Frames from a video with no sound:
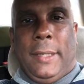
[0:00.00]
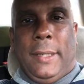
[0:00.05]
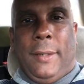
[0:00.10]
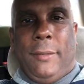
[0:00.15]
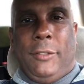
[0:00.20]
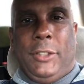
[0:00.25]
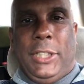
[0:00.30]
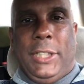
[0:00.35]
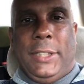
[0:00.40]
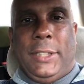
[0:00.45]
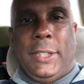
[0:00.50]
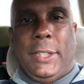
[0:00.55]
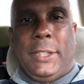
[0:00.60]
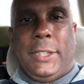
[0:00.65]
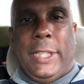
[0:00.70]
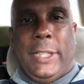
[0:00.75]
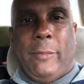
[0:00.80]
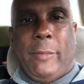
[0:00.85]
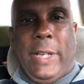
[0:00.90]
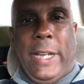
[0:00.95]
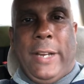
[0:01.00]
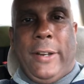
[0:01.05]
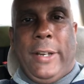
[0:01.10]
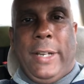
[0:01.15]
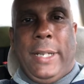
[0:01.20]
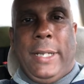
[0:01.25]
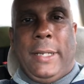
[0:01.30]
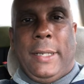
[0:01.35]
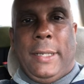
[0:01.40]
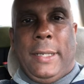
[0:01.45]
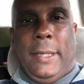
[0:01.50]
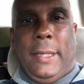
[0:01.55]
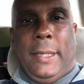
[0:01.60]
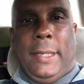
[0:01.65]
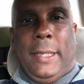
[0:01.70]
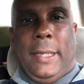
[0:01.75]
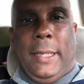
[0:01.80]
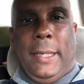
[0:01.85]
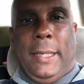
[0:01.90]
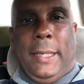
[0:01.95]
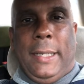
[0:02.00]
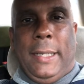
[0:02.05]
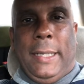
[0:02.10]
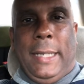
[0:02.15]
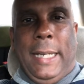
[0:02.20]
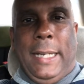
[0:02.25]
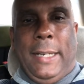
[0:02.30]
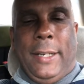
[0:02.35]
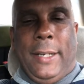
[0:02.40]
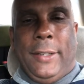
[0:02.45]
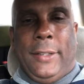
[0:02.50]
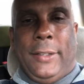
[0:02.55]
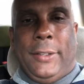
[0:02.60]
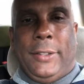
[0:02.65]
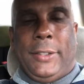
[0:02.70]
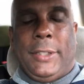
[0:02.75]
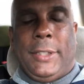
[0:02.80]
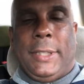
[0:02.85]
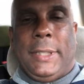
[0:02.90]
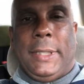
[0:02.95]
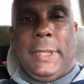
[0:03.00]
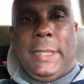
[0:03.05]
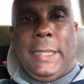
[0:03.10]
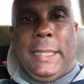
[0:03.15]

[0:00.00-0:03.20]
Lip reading: Jesus and Mary and others